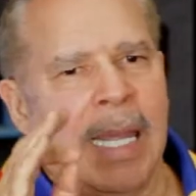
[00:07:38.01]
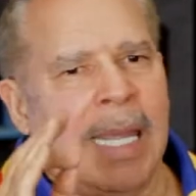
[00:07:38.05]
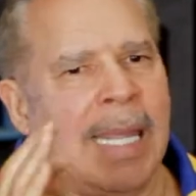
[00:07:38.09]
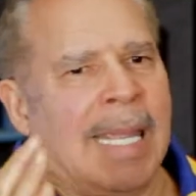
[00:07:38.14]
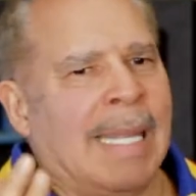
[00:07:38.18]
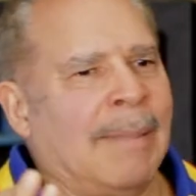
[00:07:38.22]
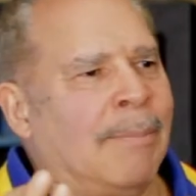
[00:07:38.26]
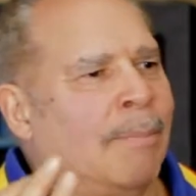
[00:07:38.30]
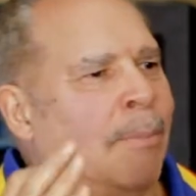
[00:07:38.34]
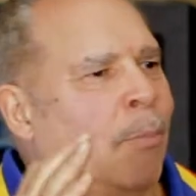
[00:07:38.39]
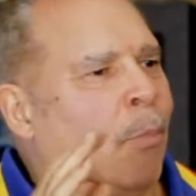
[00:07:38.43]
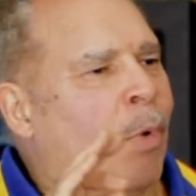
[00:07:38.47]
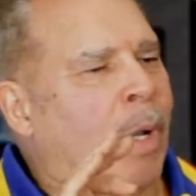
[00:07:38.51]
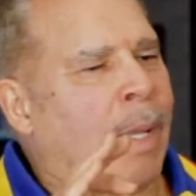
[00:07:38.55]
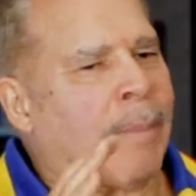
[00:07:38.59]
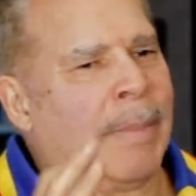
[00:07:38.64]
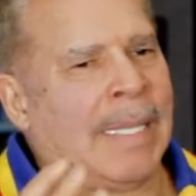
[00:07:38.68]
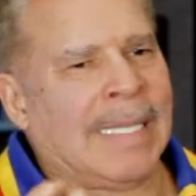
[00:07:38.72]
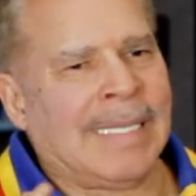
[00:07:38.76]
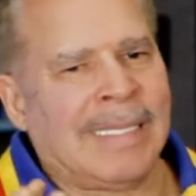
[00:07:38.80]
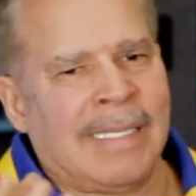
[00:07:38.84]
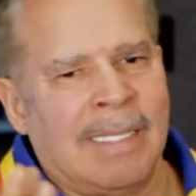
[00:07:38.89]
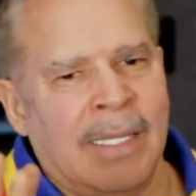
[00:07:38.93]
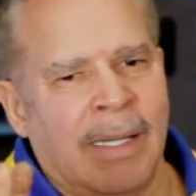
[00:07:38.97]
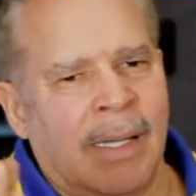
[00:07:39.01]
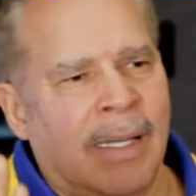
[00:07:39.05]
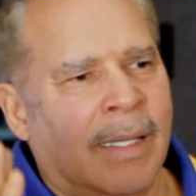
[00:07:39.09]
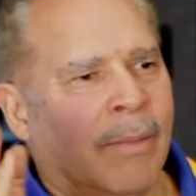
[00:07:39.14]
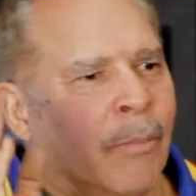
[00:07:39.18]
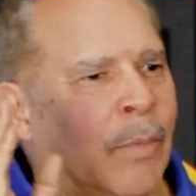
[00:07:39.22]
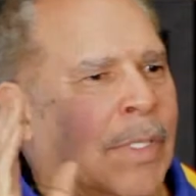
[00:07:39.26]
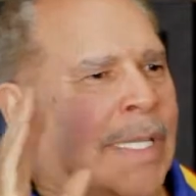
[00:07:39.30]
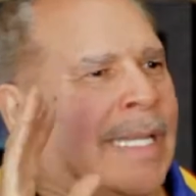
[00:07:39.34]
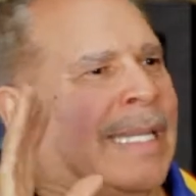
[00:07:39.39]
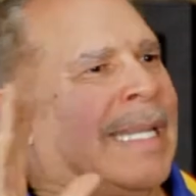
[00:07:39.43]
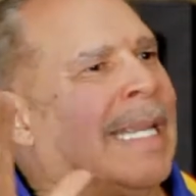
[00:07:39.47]
And when I mean done,
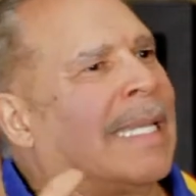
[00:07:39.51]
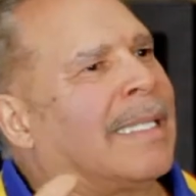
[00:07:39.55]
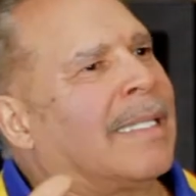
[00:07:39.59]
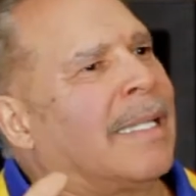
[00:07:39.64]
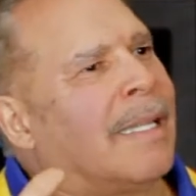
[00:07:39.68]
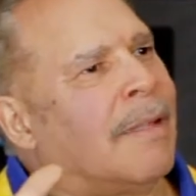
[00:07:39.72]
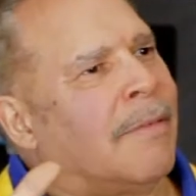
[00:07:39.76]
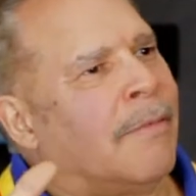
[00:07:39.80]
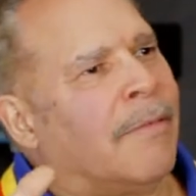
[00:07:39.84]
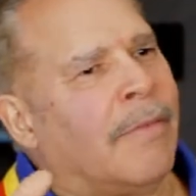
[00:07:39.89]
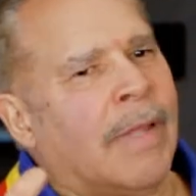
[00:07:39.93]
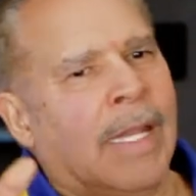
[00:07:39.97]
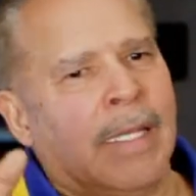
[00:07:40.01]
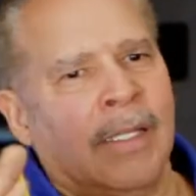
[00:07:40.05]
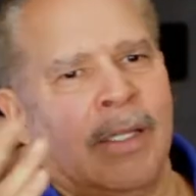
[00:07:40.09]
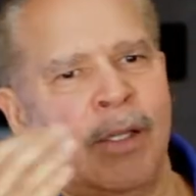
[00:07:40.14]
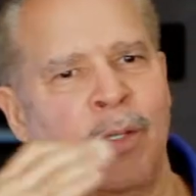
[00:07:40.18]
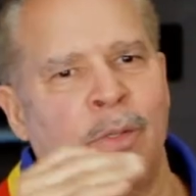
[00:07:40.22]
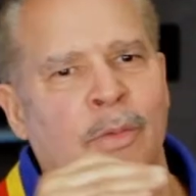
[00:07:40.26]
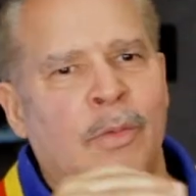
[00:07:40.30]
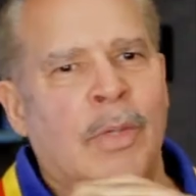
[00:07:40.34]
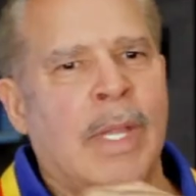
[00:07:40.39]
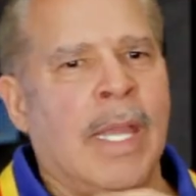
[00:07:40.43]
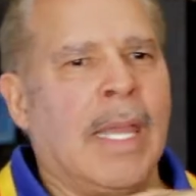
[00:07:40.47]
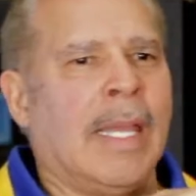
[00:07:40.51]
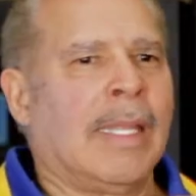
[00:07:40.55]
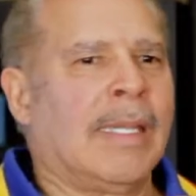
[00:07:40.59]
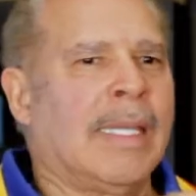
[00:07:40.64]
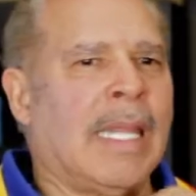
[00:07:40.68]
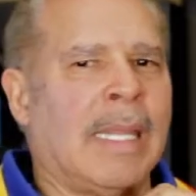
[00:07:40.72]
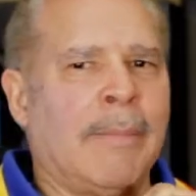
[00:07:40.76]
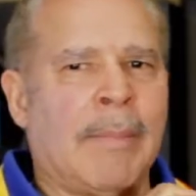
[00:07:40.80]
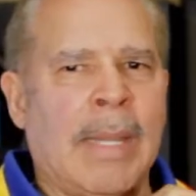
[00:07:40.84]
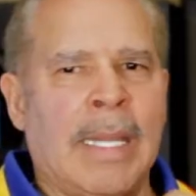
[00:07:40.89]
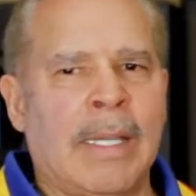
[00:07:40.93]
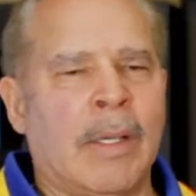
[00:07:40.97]
when you get to the venue,
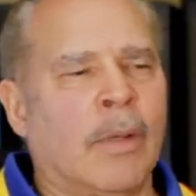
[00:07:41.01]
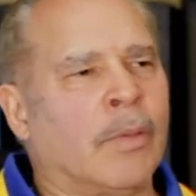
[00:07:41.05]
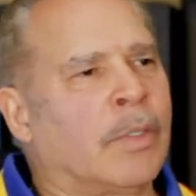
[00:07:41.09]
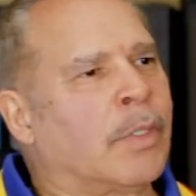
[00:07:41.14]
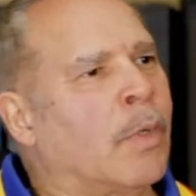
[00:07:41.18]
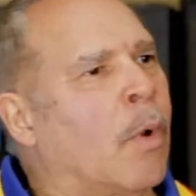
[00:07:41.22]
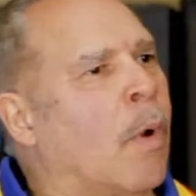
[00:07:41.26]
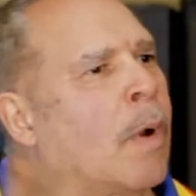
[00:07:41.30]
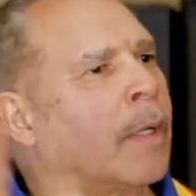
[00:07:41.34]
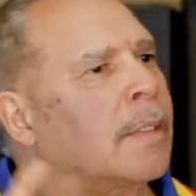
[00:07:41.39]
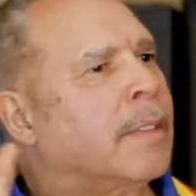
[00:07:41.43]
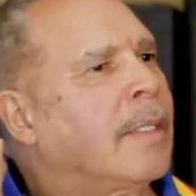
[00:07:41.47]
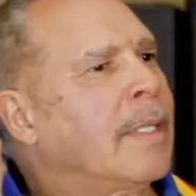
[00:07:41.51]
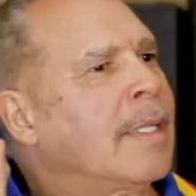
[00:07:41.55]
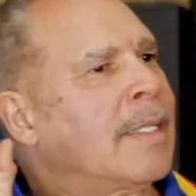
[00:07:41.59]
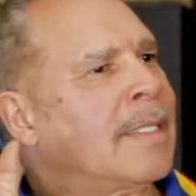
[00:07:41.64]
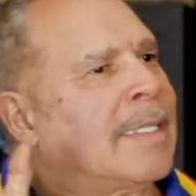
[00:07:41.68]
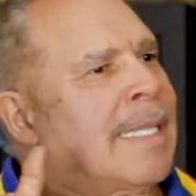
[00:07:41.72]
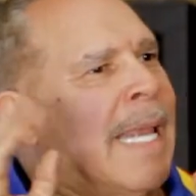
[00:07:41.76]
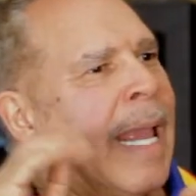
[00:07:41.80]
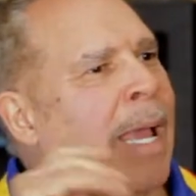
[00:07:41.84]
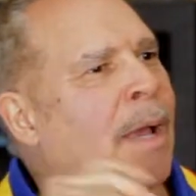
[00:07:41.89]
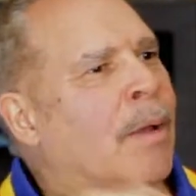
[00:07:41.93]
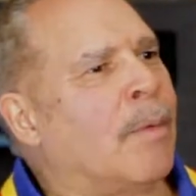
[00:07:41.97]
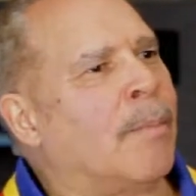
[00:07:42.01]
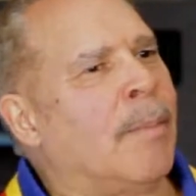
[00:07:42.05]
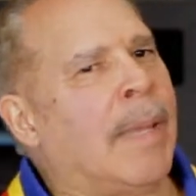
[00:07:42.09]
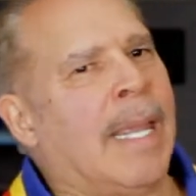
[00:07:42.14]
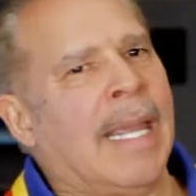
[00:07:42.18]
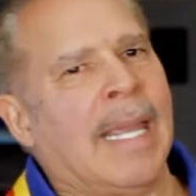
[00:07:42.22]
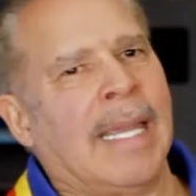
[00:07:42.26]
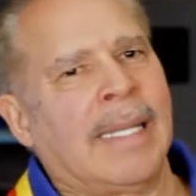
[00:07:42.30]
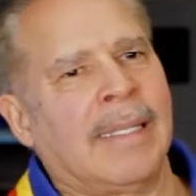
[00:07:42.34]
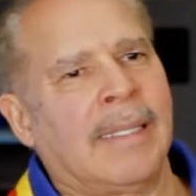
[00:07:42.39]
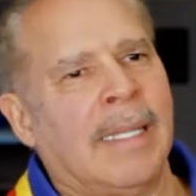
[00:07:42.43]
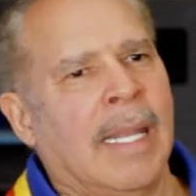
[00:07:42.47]
they may go talk to the sound
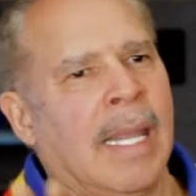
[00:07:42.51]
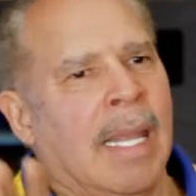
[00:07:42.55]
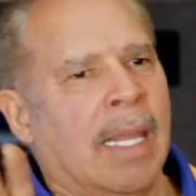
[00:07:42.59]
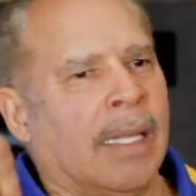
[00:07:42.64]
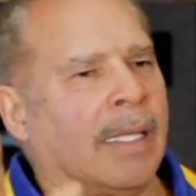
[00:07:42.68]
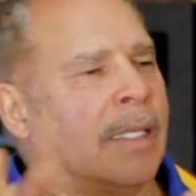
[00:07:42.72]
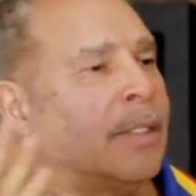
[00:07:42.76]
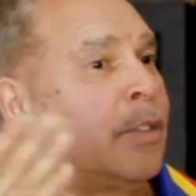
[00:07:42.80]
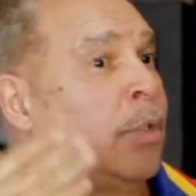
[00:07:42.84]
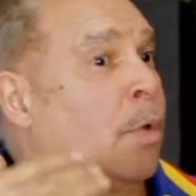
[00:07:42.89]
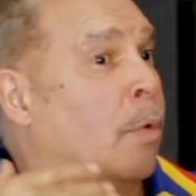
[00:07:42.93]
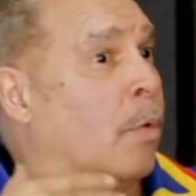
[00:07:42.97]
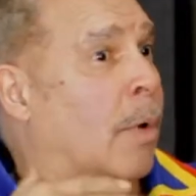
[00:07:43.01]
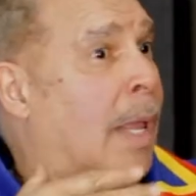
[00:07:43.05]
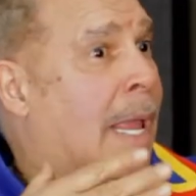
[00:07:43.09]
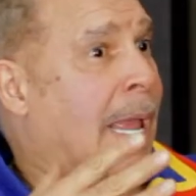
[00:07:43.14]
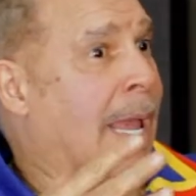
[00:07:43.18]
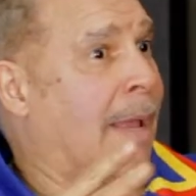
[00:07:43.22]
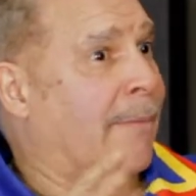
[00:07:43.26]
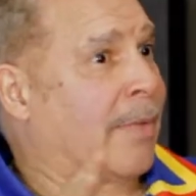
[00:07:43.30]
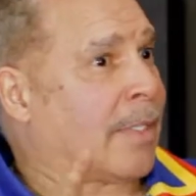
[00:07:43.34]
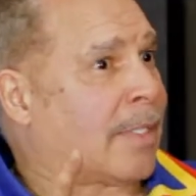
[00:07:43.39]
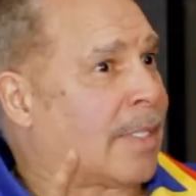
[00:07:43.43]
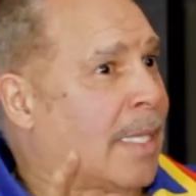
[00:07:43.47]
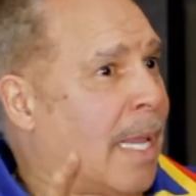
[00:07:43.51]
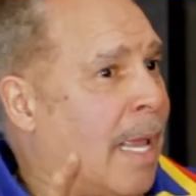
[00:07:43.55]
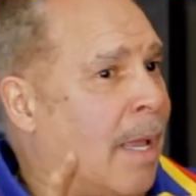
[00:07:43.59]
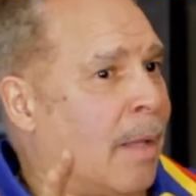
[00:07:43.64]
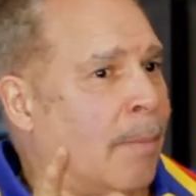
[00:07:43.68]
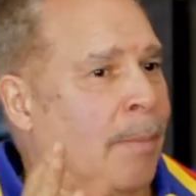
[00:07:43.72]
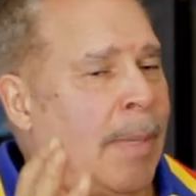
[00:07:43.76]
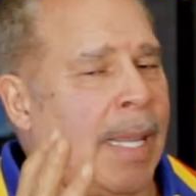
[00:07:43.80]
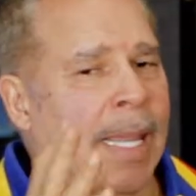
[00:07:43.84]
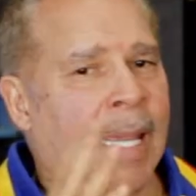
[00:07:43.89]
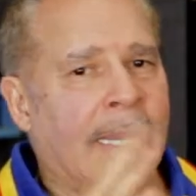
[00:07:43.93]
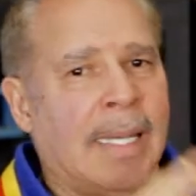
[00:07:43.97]
man because you don't have a
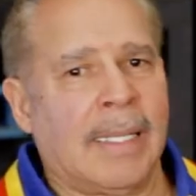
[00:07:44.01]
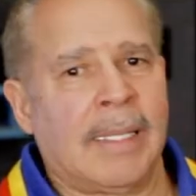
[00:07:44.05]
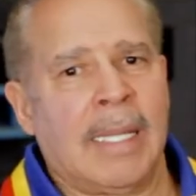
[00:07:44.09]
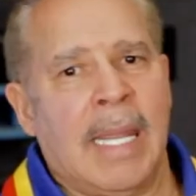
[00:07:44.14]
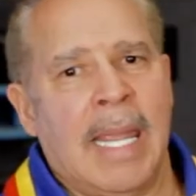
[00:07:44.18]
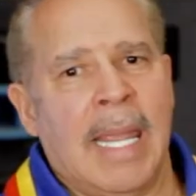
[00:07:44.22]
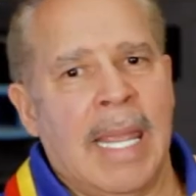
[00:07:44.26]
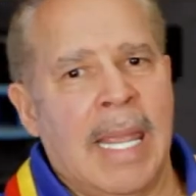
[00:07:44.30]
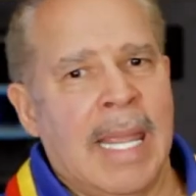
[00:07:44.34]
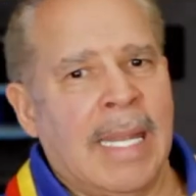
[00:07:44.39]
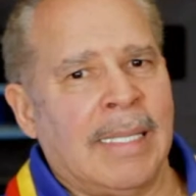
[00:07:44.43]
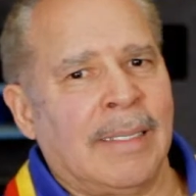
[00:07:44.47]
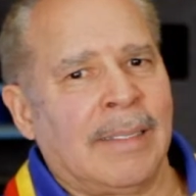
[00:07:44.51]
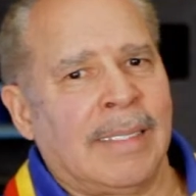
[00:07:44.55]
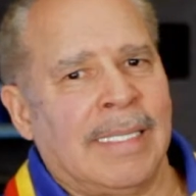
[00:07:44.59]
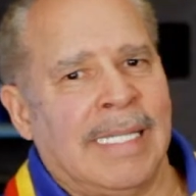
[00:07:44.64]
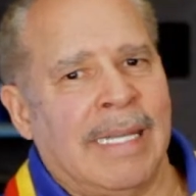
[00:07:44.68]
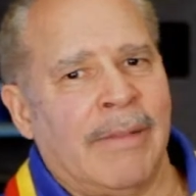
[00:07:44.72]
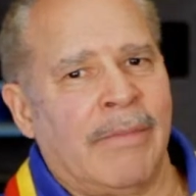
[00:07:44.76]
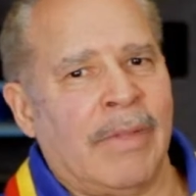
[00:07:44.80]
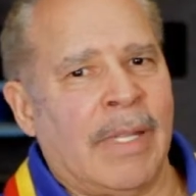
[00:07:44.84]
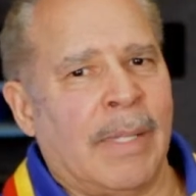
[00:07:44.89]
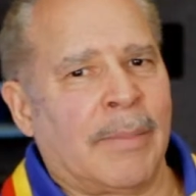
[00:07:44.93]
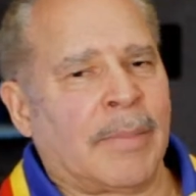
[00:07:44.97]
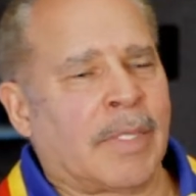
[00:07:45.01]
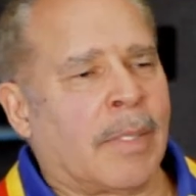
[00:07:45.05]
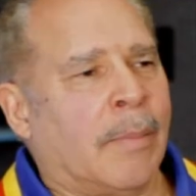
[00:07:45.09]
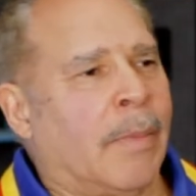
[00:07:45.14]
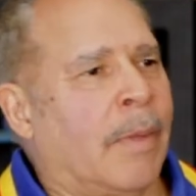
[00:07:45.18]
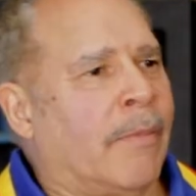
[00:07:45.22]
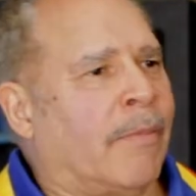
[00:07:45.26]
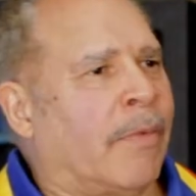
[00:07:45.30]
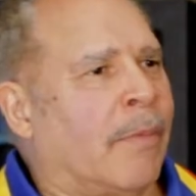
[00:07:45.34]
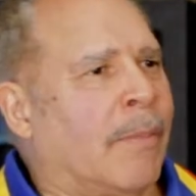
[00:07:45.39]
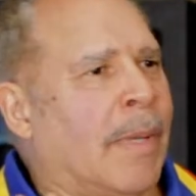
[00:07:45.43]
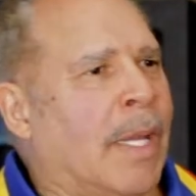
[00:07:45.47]
sound man, and give them some
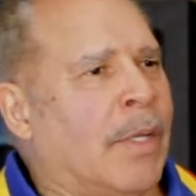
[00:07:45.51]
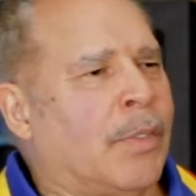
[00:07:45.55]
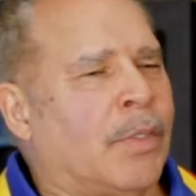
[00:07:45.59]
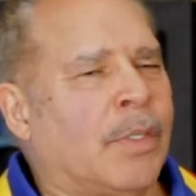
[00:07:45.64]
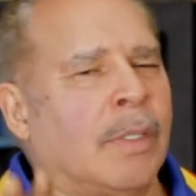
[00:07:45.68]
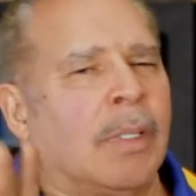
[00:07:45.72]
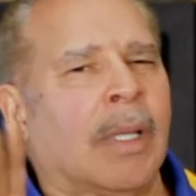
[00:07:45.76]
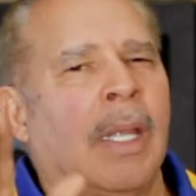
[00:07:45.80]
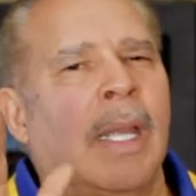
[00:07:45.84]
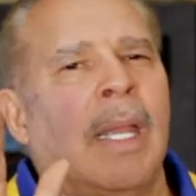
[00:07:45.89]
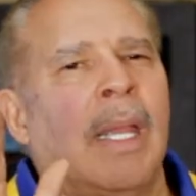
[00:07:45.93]
information.